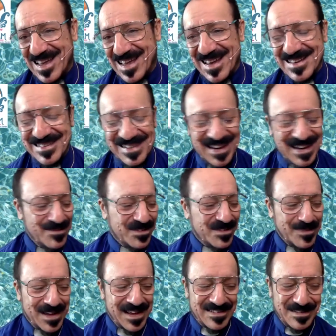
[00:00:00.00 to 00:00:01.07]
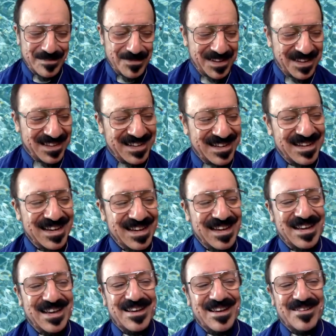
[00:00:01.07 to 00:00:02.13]
I take responsibility
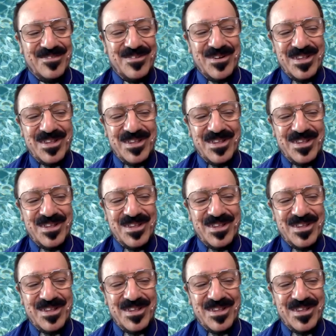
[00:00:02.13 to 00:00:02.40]
for